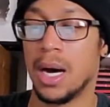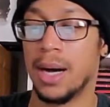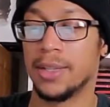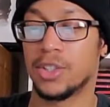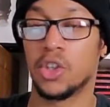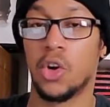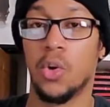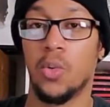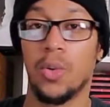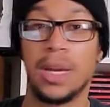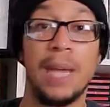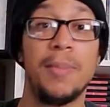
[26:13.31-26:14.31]

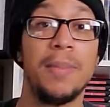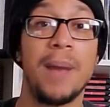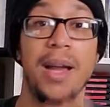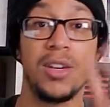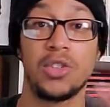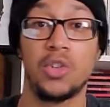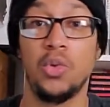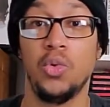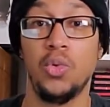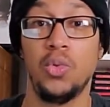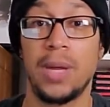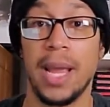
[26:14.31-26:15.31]
So keep in mind
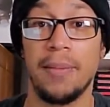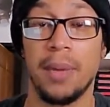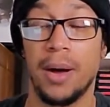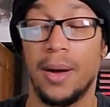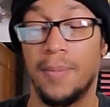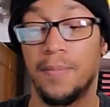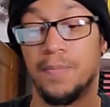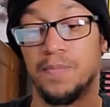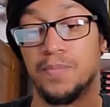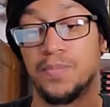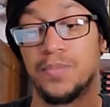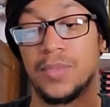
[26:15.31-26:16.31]
2
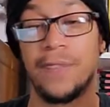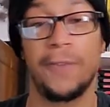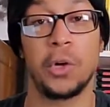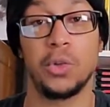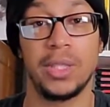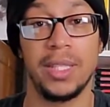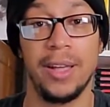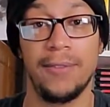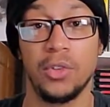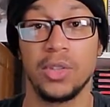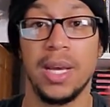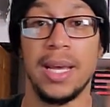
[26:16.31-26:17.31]
game difficulty
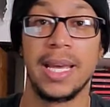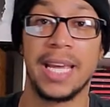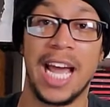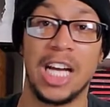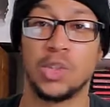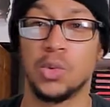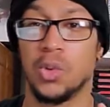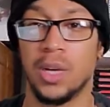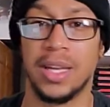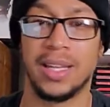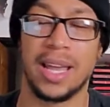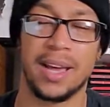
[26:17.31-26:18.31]
levels, casual
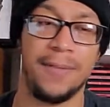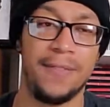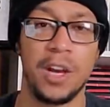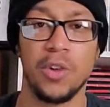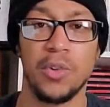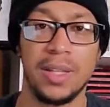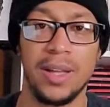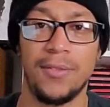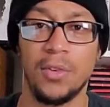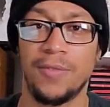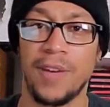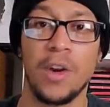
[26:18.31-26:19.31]
and like a veteran
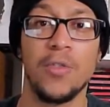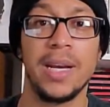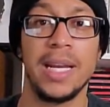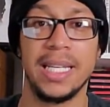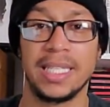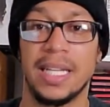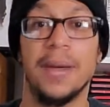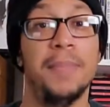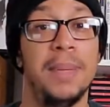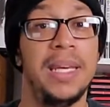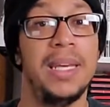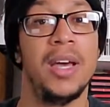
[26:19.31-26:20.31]
level. Veteran is going to
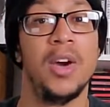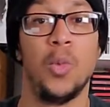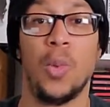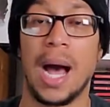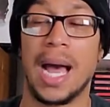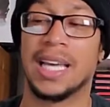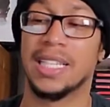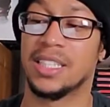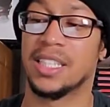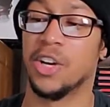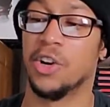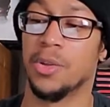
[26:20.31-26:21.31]
be what I
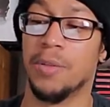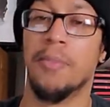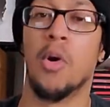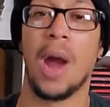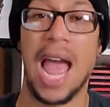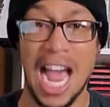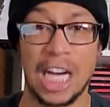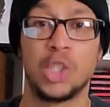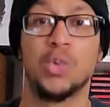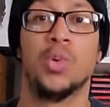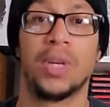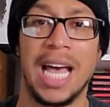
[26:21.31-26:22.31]
consider the more
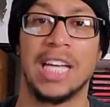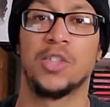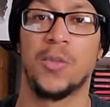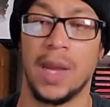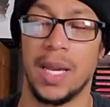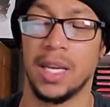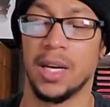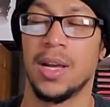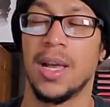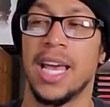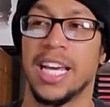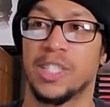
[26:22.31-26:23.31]
actual Castlevania
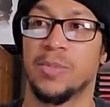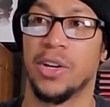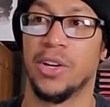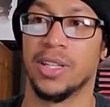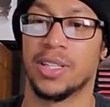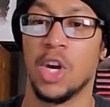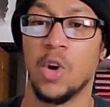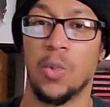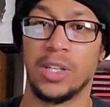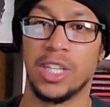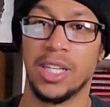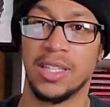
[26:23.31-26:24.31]
experience,
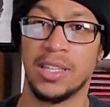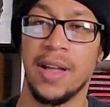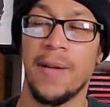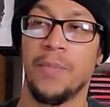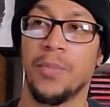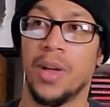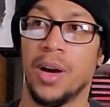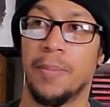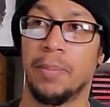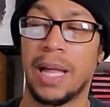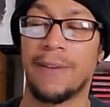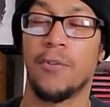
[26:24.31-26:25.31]
which is the
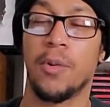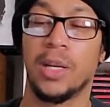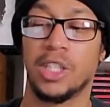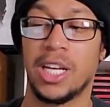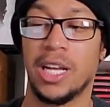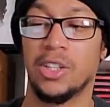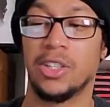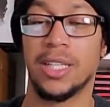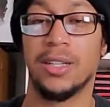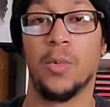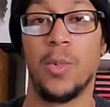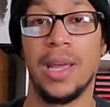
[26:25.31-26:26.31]
platforming challenge
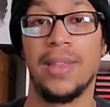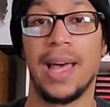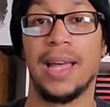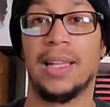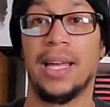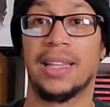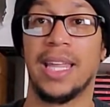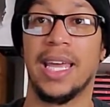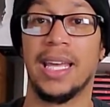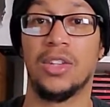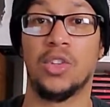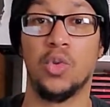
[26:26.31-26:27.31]
and the way that like
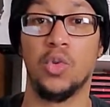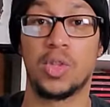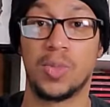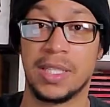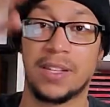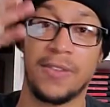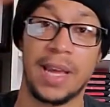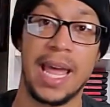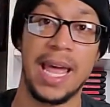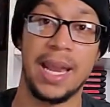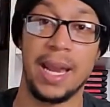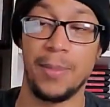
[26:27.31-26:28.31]
they do specific
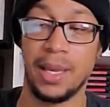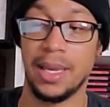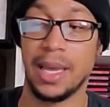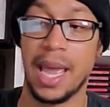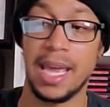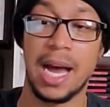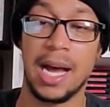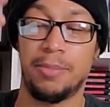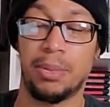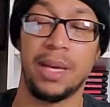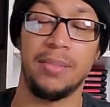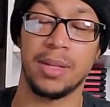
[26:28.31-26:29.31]
enemy AI
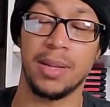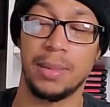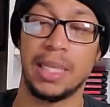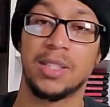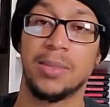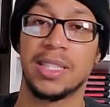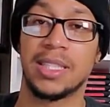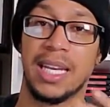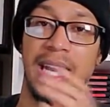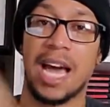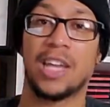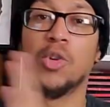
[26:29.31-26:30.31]
placements to
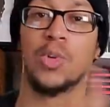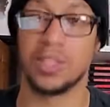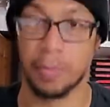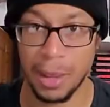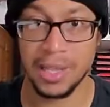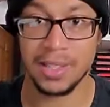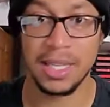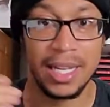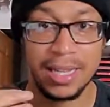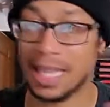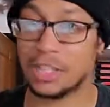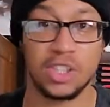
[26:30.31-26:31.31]
knock you into pits.
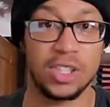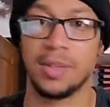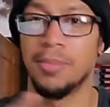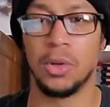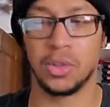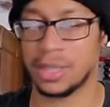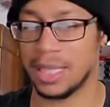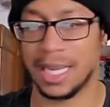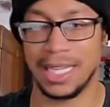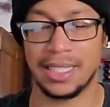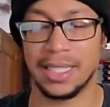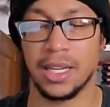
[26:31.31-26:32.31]
That's just the most
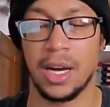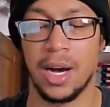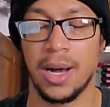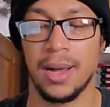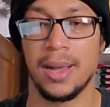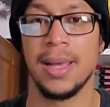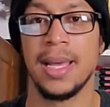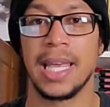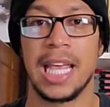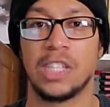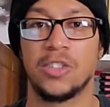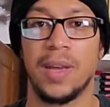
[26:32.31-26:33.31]
classic
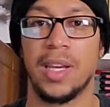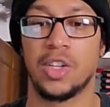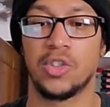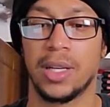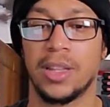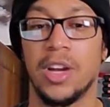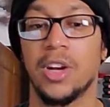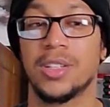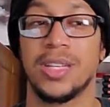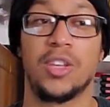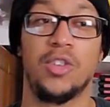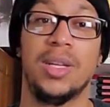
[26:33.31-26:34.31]
Castlevania trick there, is
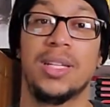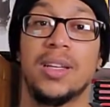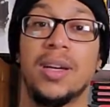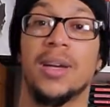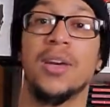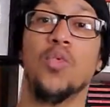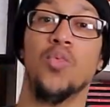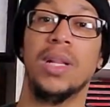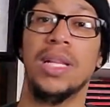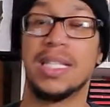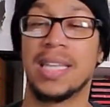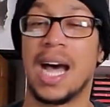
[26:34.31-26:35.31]
like you need to
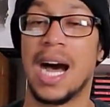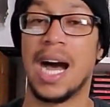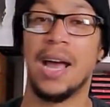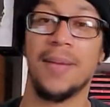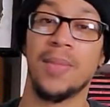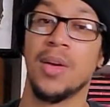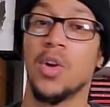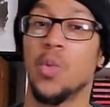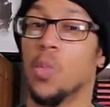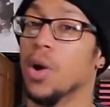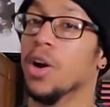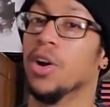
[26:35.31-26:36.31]
really time
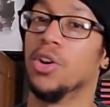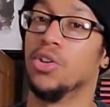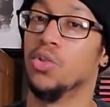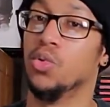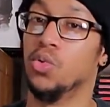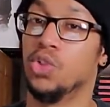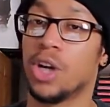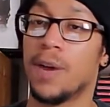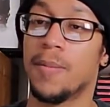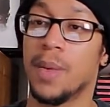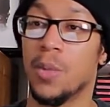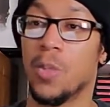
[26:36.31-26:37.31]
where you
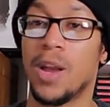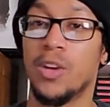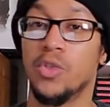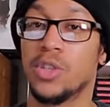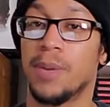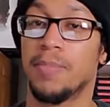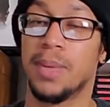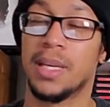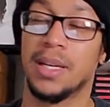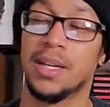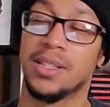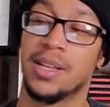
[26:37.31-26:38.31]
jump and when you jump,
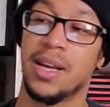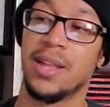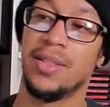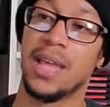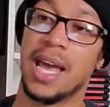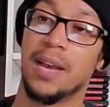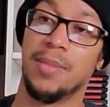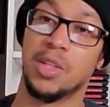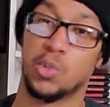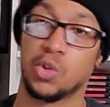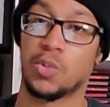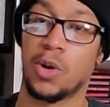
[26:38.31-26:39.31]
because the enemies
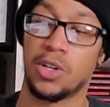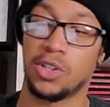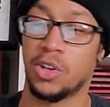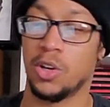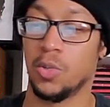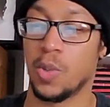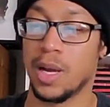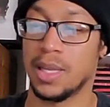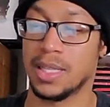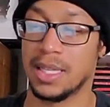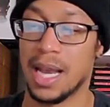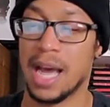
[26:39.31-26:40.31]
will spawn a certain way
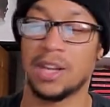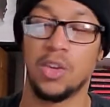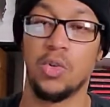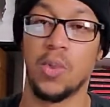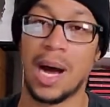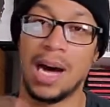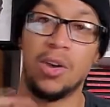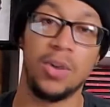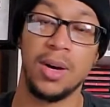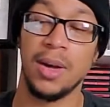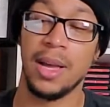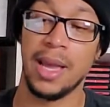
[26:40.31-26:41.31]
to knock you
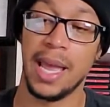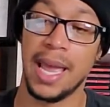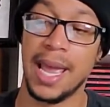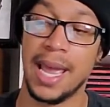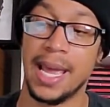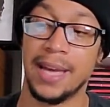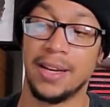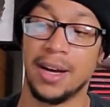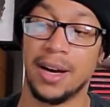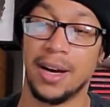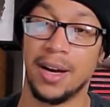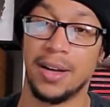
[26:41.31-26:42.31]
out. And
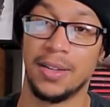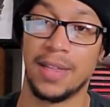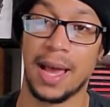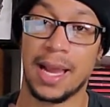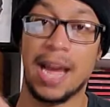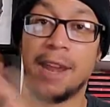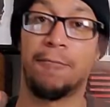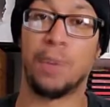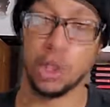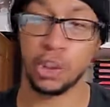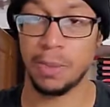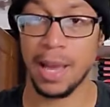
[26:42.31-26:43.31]
that kind of
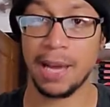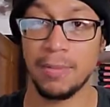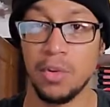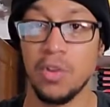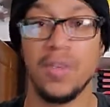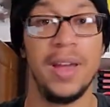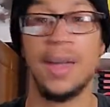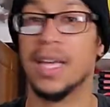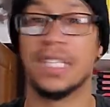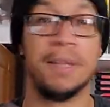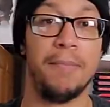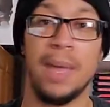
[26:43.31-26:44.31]
pushback move
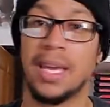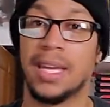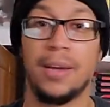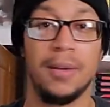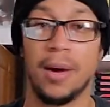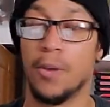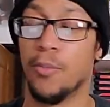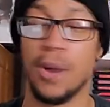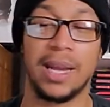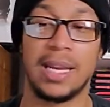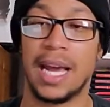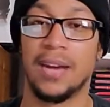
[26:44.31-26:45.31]
is a make or
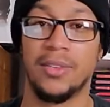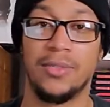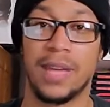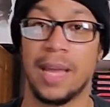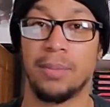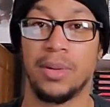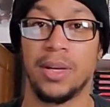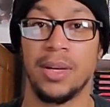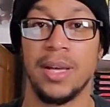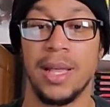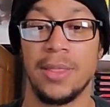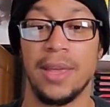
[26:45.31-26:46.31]
break kind of gameplay
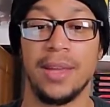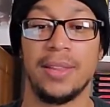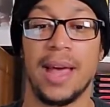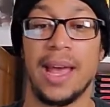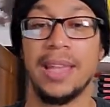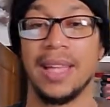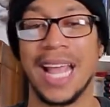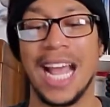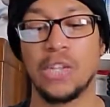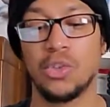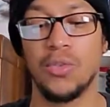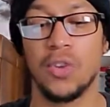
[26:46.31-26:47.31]
thing that in the
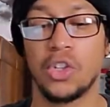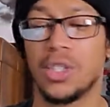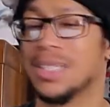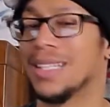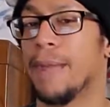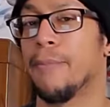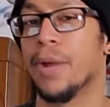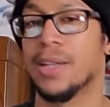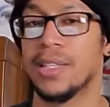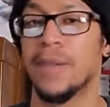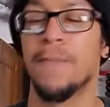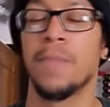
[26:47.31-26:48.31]
casual version is not
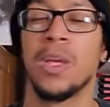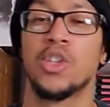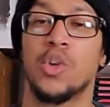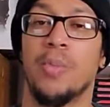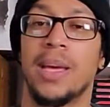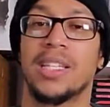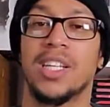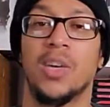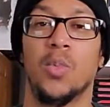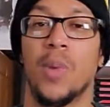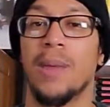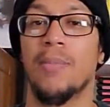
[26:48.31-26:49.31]
present, so it makes
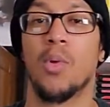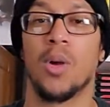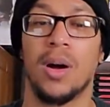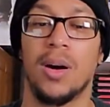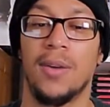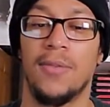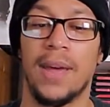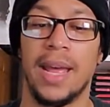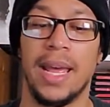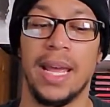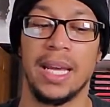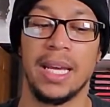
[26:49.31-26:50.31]
it way more of a